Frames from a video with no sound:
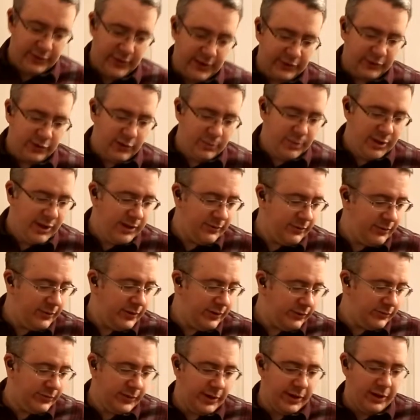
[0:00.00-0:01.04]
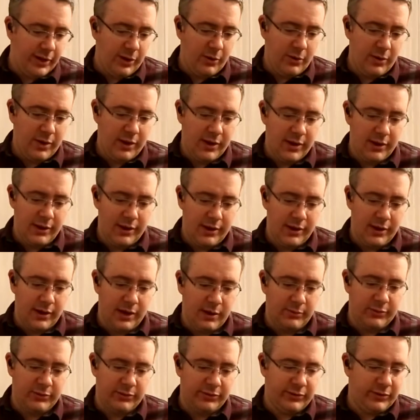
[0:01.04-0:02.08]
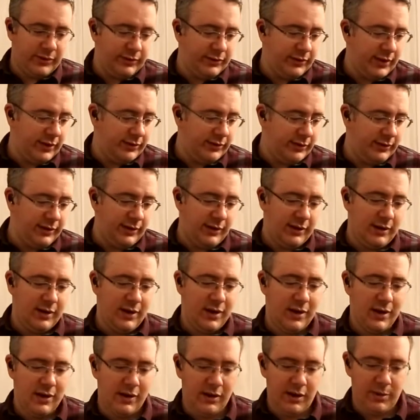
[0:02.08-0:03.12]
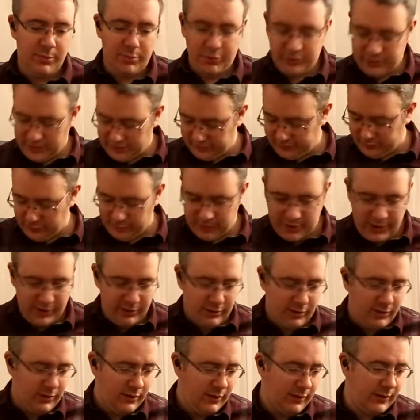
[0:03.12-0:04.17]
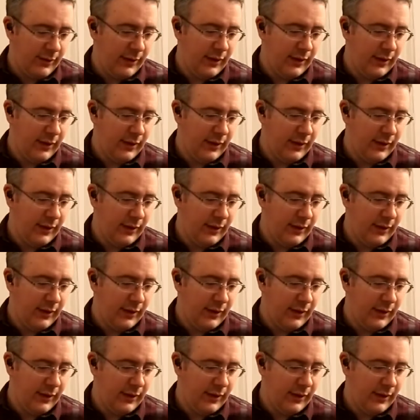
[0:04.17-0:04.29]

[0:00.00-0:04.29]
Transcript: So that's going to be it for this video. Just discussing the compressor pedal,